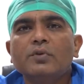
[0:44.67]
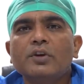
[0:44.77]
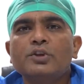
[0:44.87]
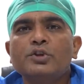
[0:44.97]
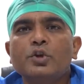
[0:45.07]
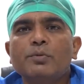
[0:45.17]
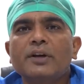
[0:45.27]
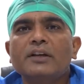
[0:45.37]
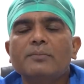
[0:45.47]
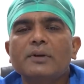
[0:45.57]
It should
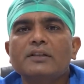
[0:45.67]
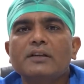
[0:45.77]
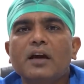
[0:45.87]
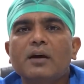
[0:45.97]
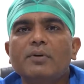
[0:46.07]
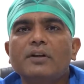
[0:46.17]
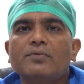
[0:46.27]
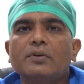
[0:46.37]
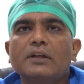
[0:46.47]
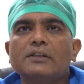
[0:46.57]
be termed as a
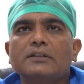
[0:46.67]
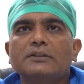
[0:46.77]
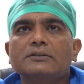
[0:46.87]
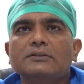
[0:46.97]
diabetic foot ulcer.